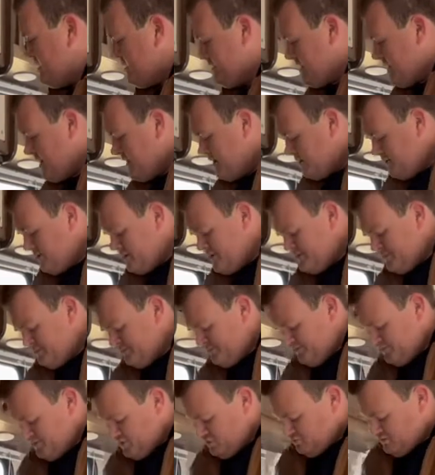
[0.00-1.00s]
Now,
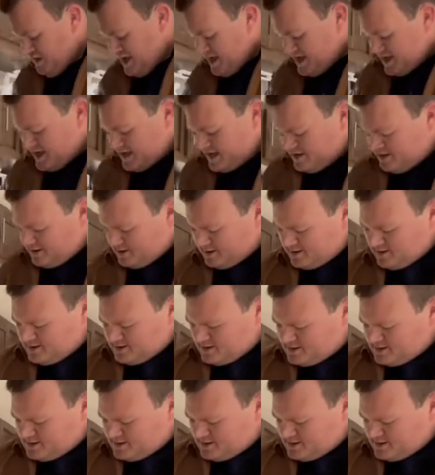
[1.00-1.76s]
right here,